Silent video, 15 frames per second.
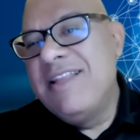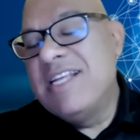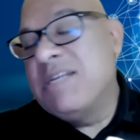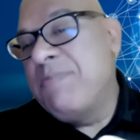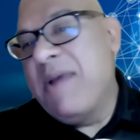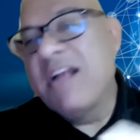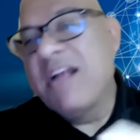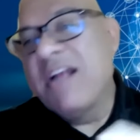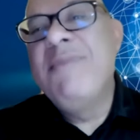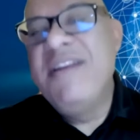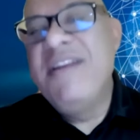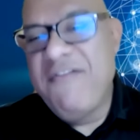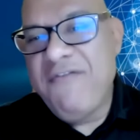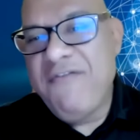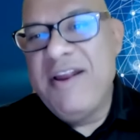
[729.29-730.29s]
spectrum
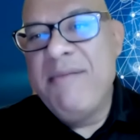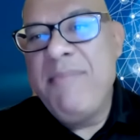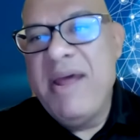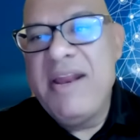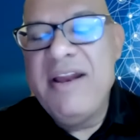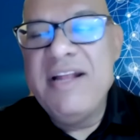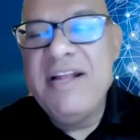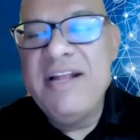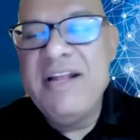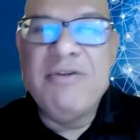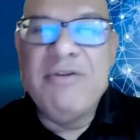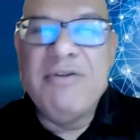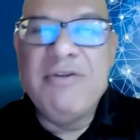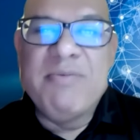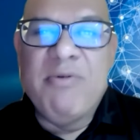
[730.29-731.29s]
of different embedded
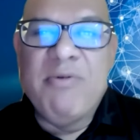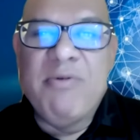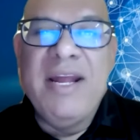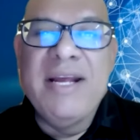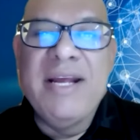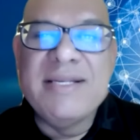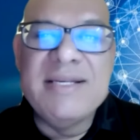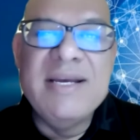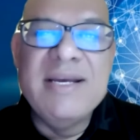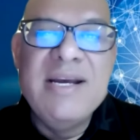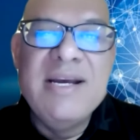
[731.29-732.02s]
insurance products